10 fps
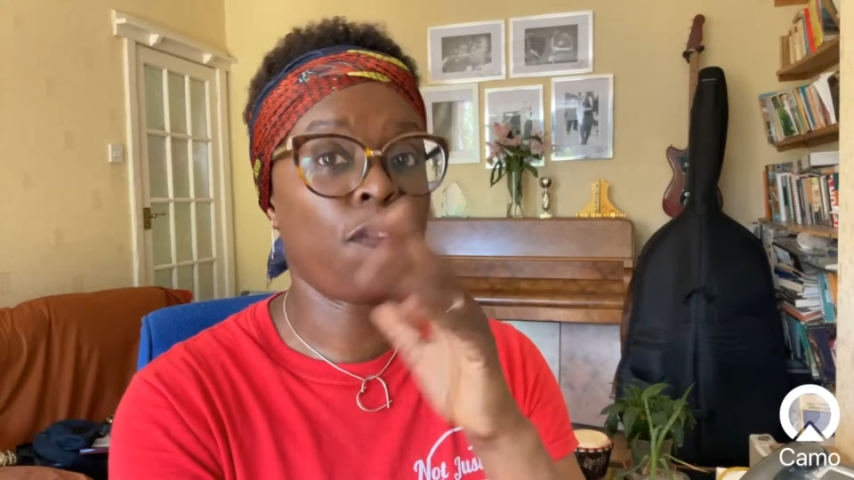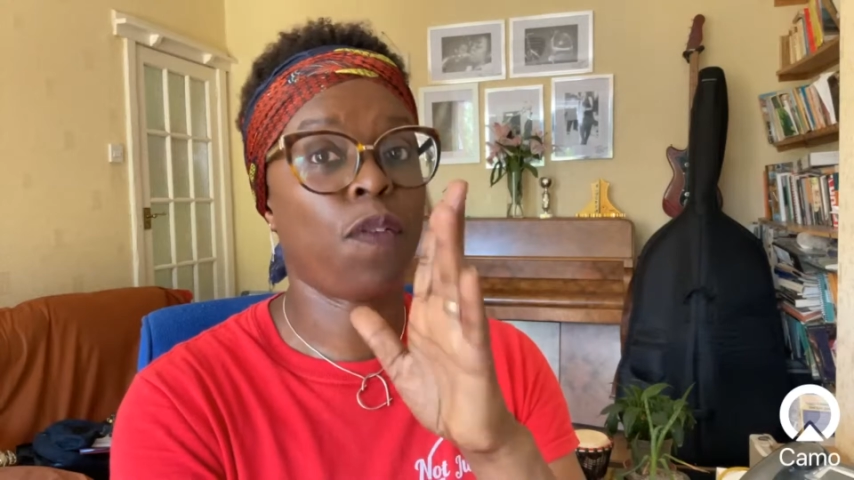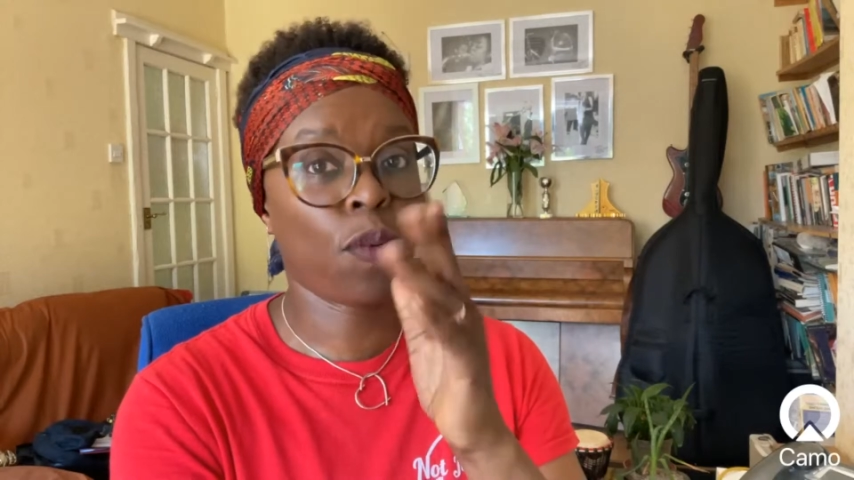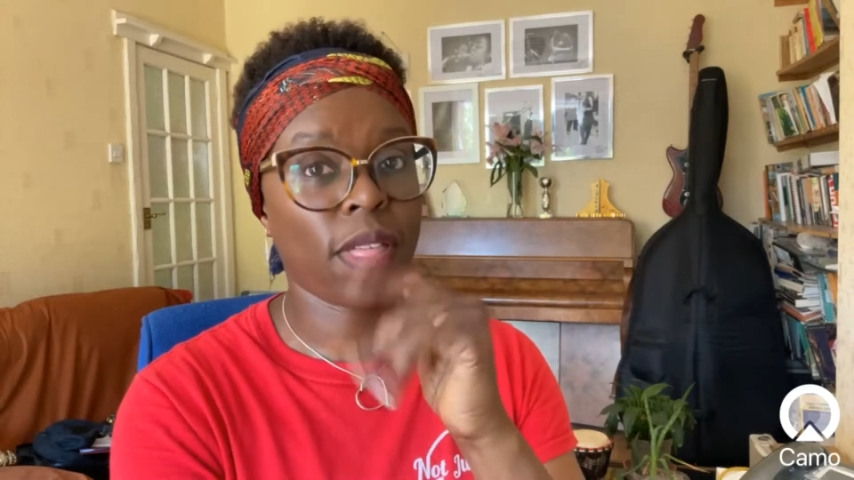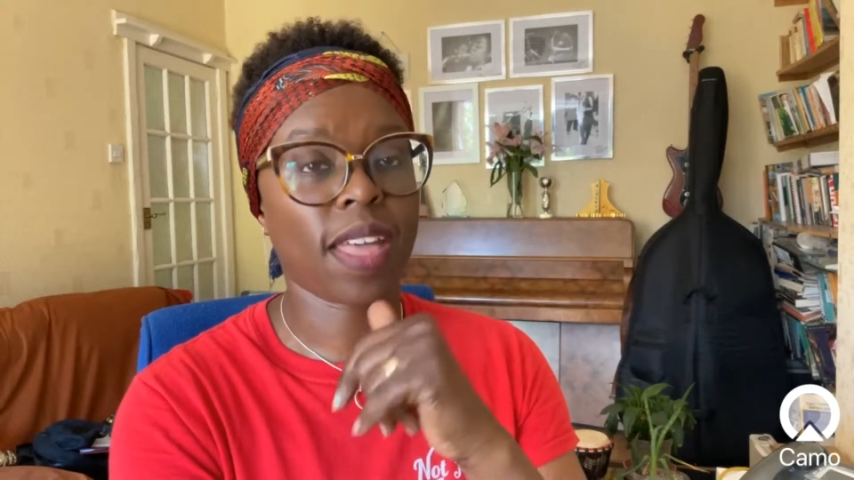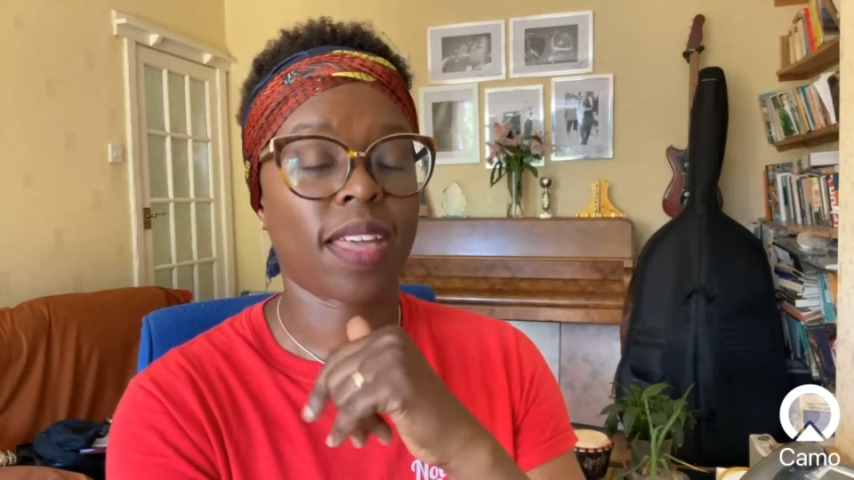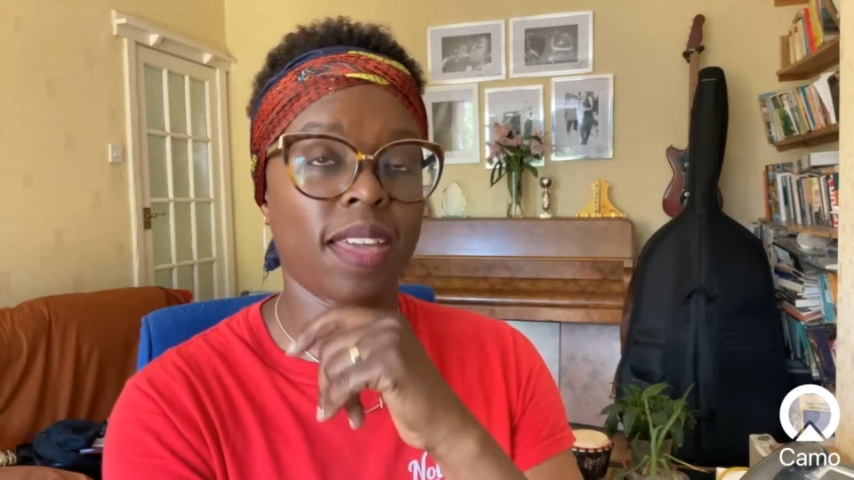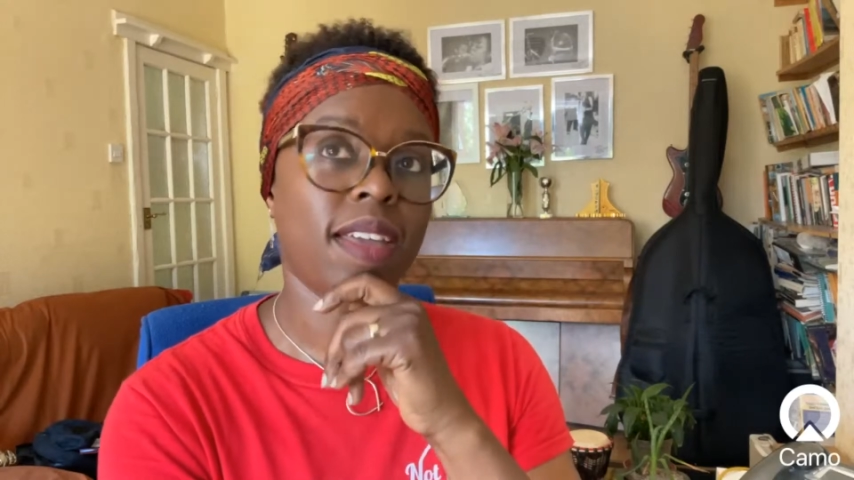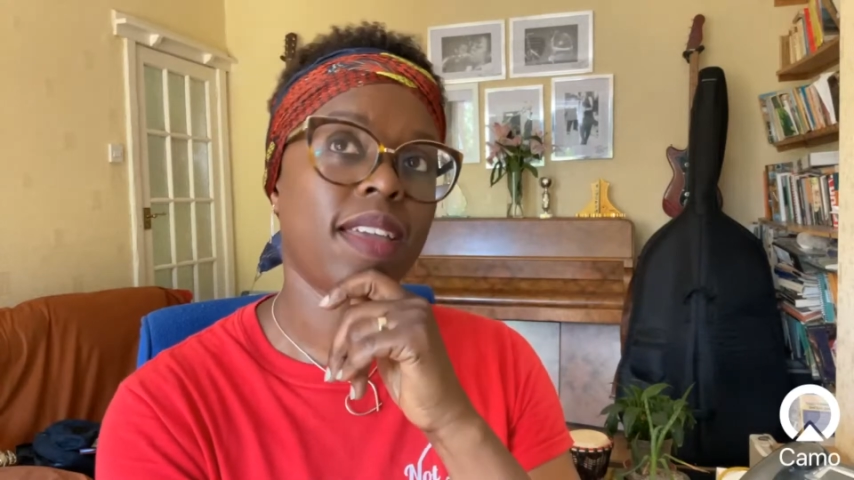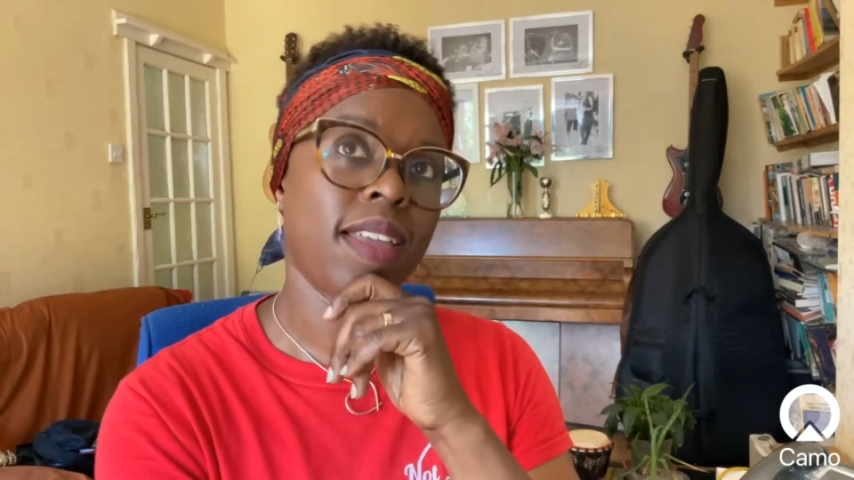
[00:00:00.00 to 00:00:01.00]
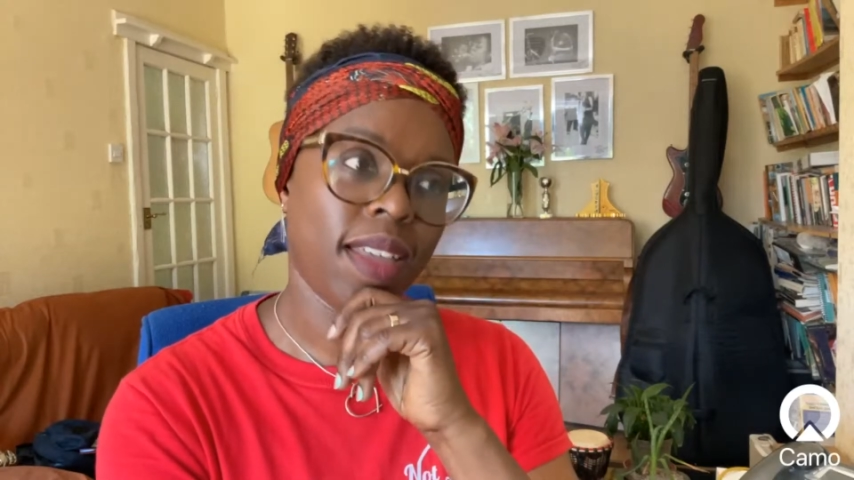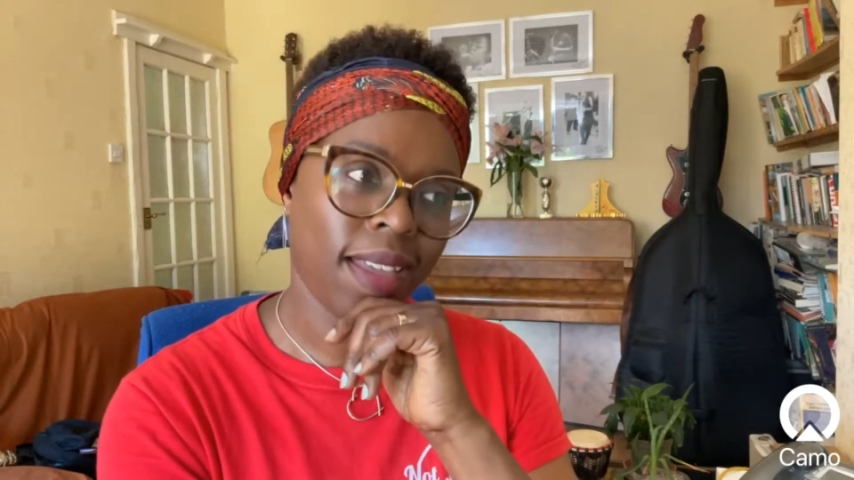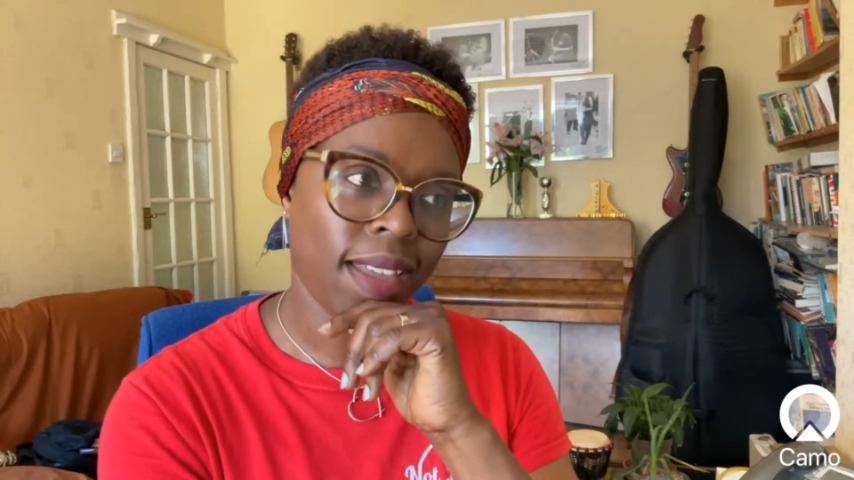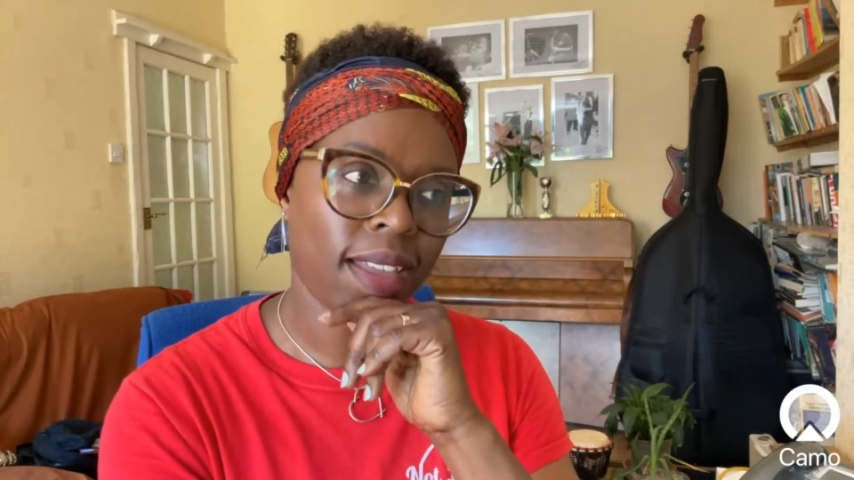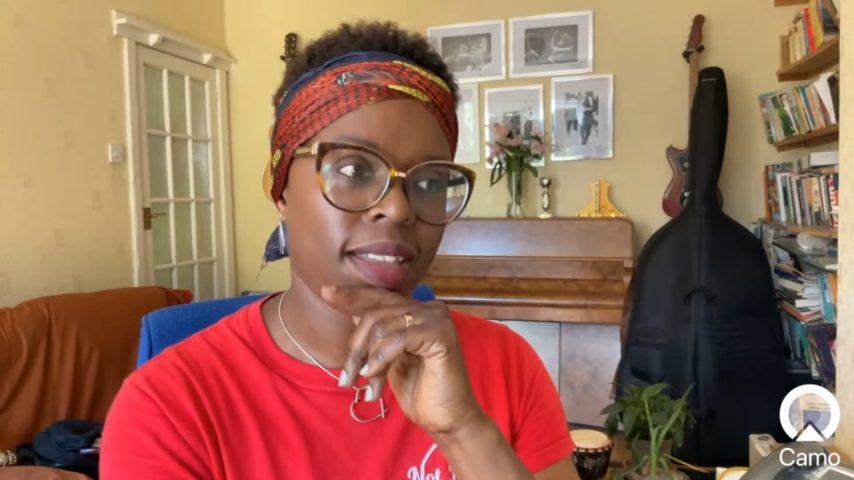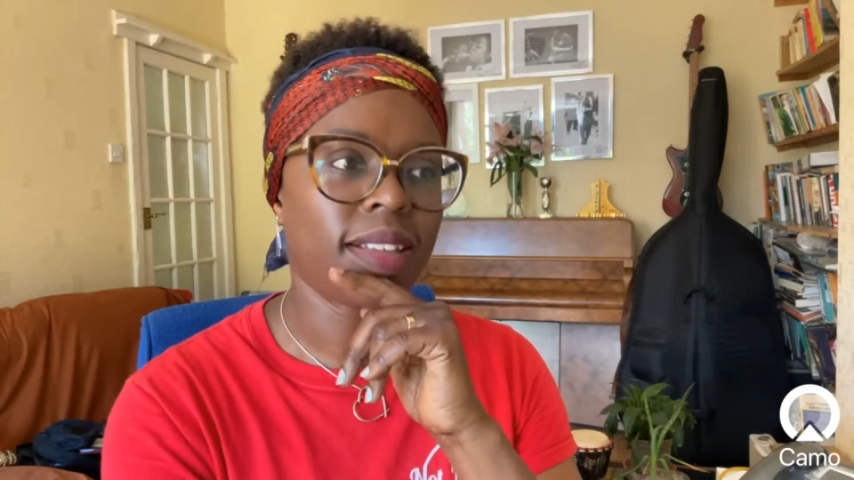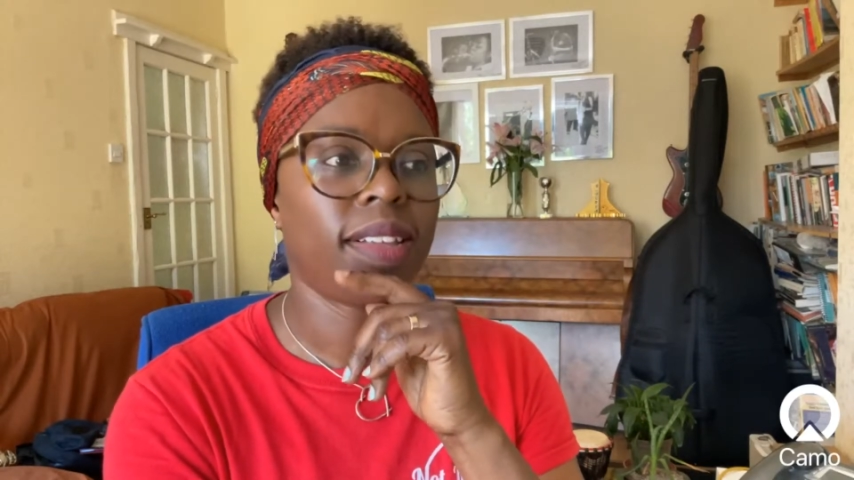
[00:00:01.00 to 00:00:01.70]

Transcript: for that gig, yeah.